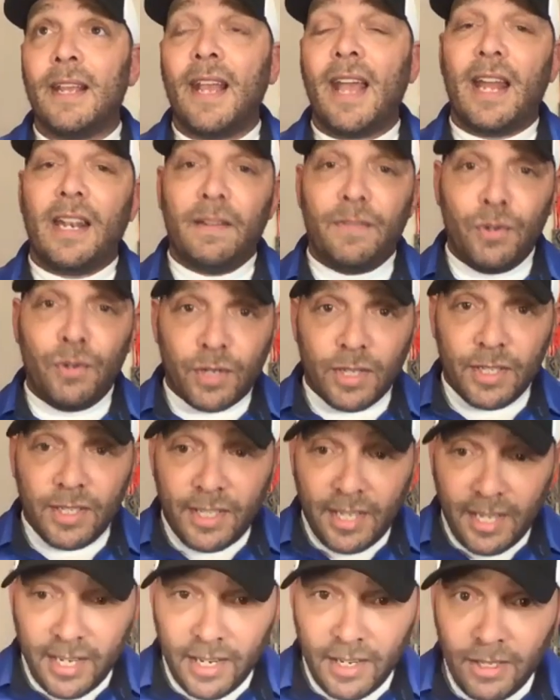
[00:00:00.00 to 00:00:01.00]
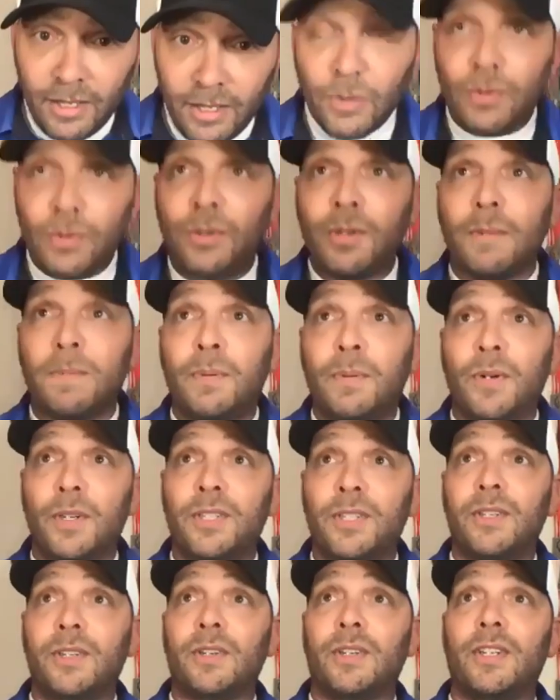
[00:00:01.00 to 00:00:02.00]
And if you continue to
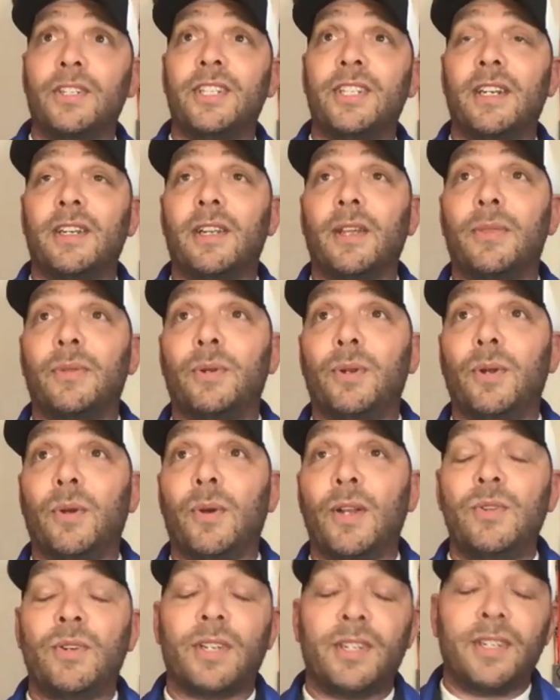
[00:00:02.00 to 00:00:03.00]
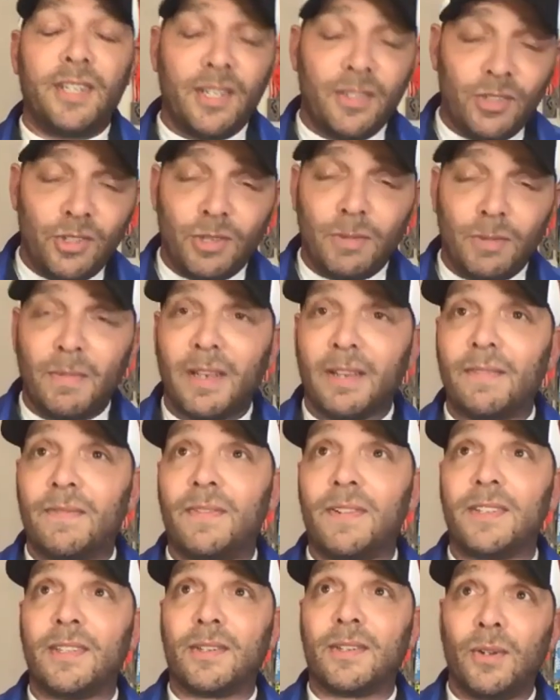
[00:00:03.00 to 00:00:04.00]
push your agenda through and you continue to make
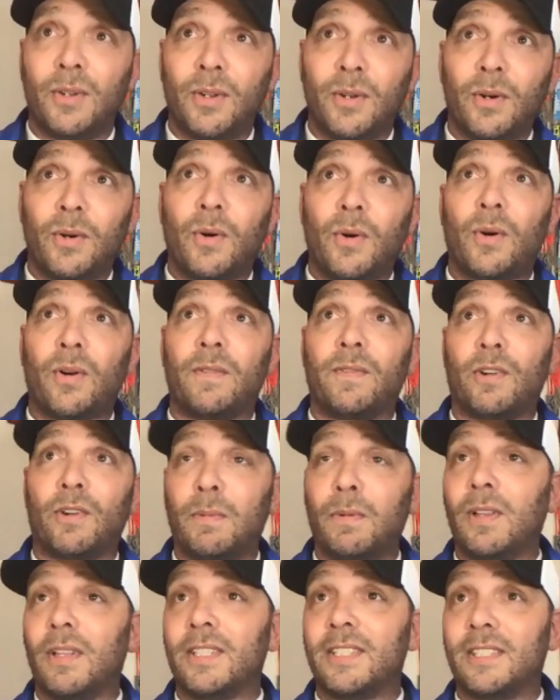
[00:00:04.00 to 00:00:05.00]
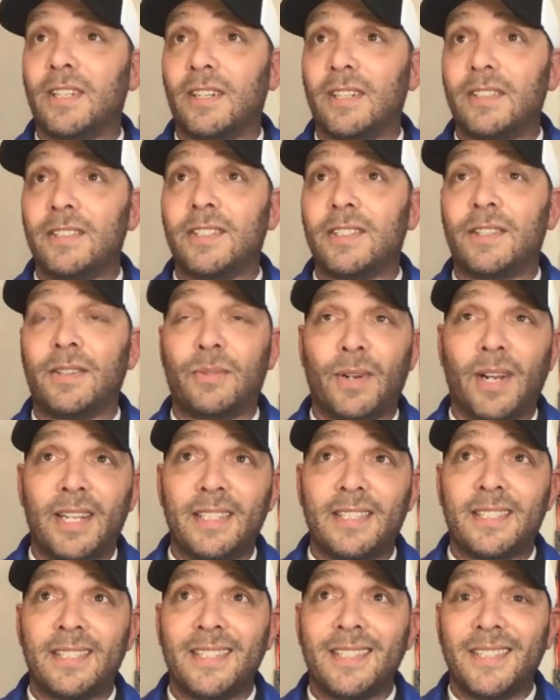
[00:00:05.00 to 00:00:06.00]
physical or verbal assaults and
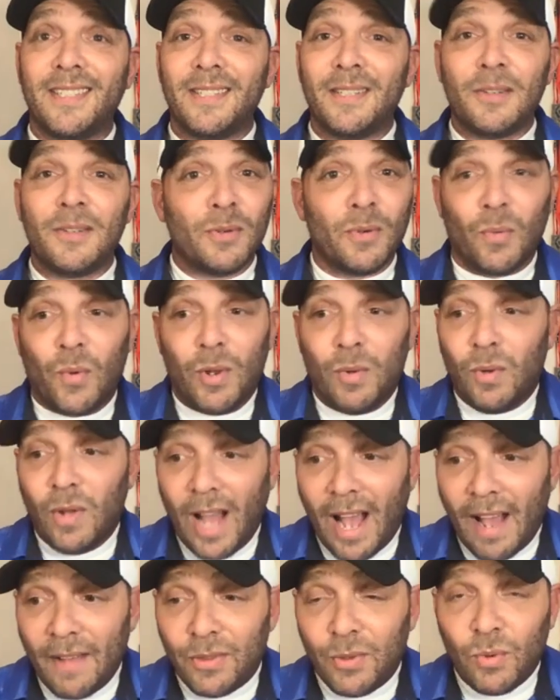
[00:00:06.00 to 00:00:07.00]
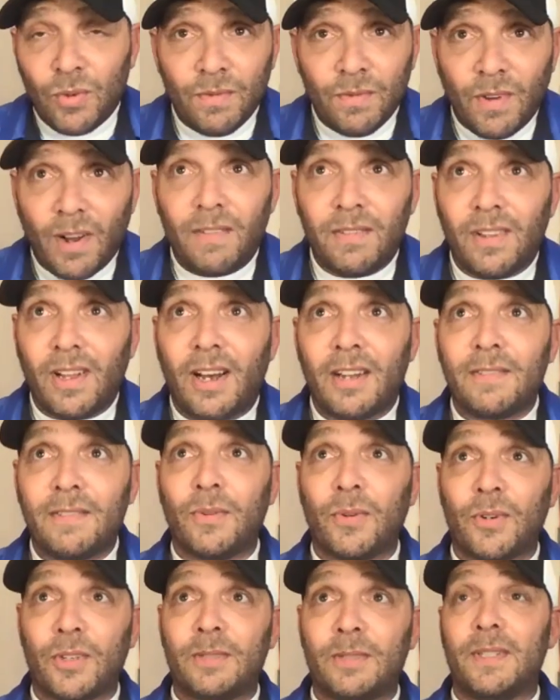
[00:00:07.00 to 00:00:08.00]
threats, we will have to involve law
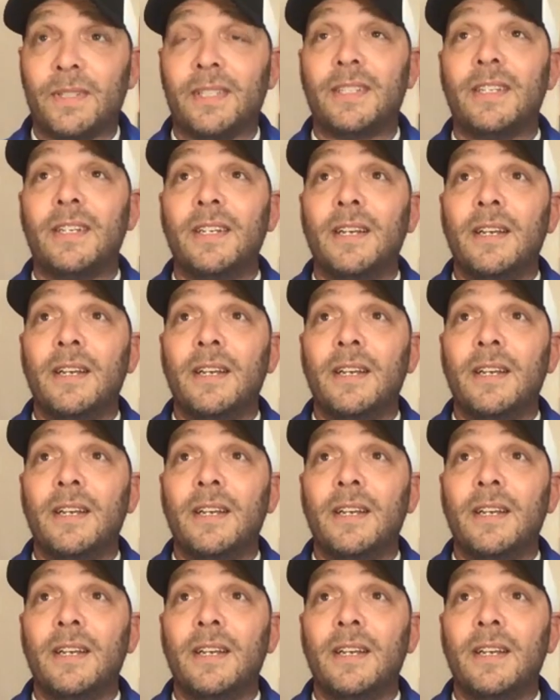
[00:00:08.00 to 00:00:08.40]
enforcement.